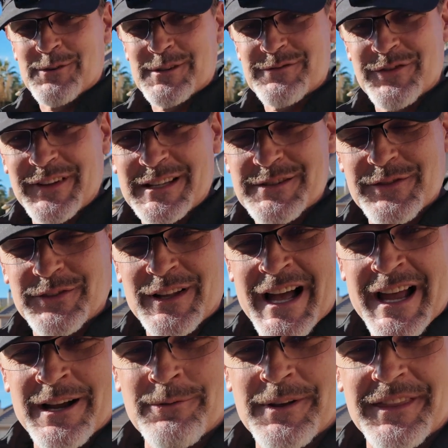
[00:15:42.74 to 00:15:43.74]
it was it's
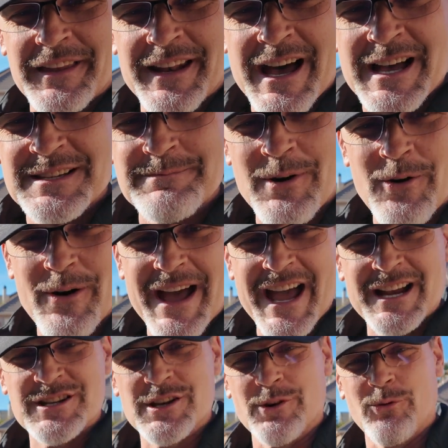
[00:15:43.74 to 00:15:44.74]
flying with an Osmo
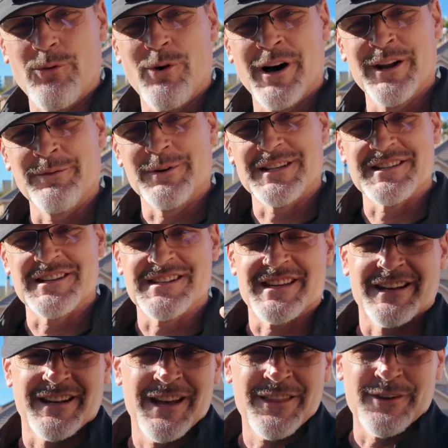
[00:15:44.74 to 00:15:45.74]
Action 1, which is
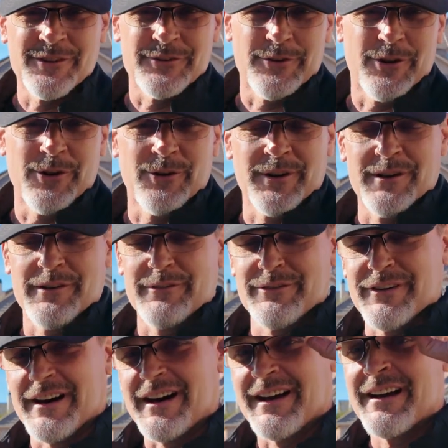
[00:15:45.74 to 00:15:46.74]
another drone
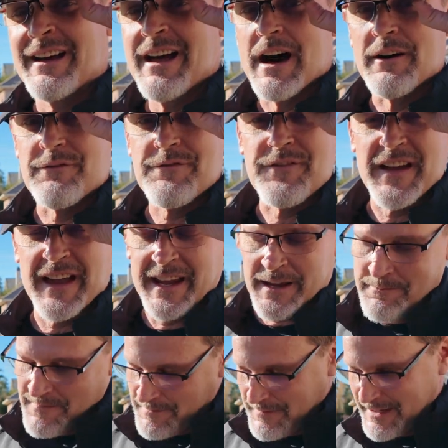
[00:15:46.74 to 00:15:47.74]
of, uh, of
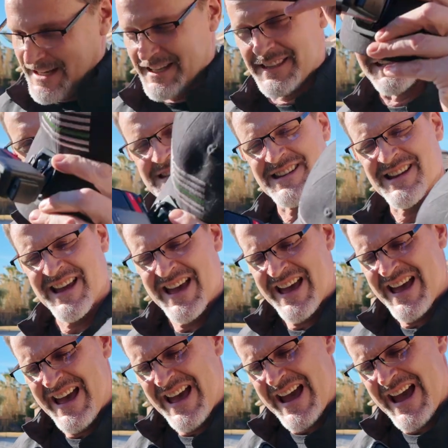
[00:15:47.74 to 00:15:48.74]
fame. Let me get this
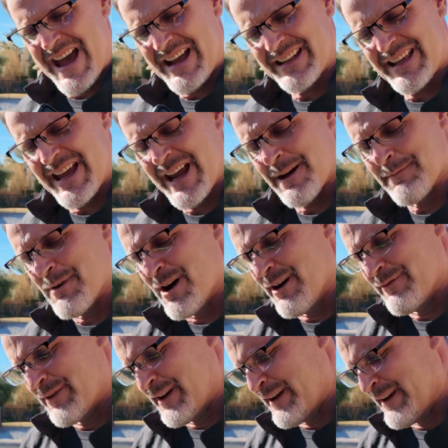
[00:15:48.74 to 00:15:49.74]
hat cam
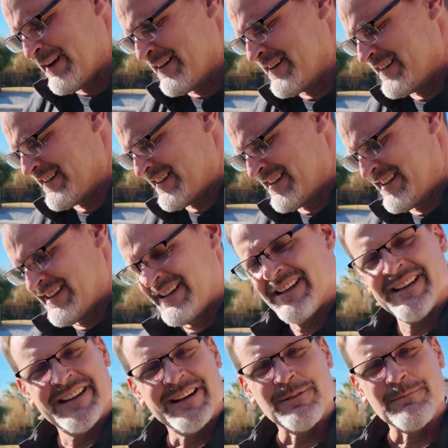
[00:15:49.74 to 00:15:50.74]
off here.
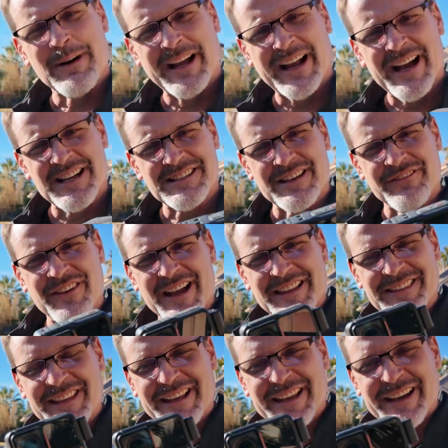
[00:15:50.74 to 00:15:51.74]
Oh my gosh, I've
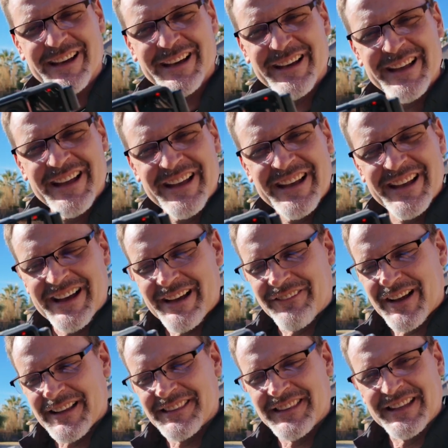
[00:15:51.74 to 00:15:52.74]
got the, uh,
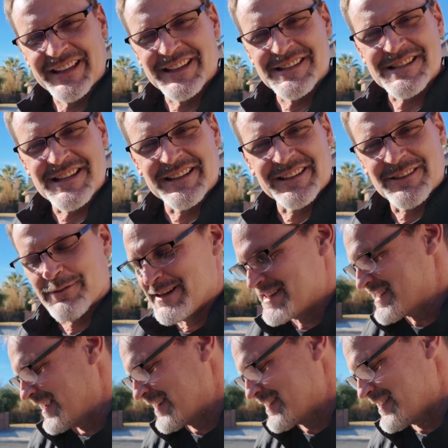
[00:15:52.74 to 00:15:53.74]
I've got the
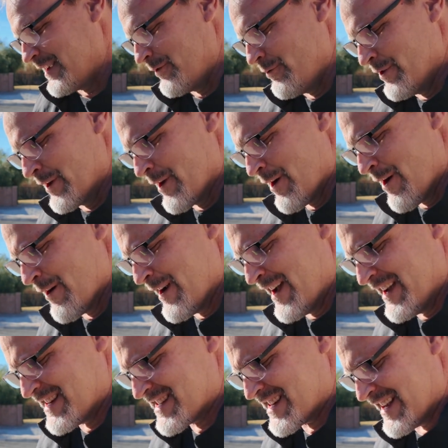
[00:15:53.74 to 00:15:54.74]
Insta360 One
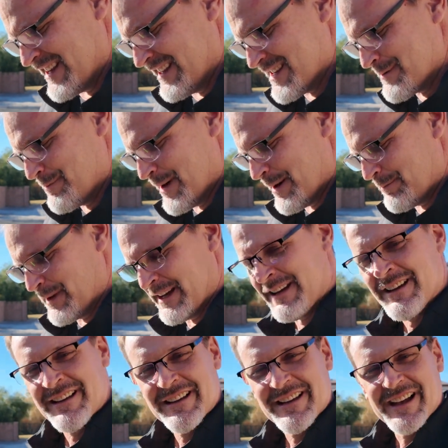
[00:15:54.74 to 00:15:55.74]
RS on this puppy.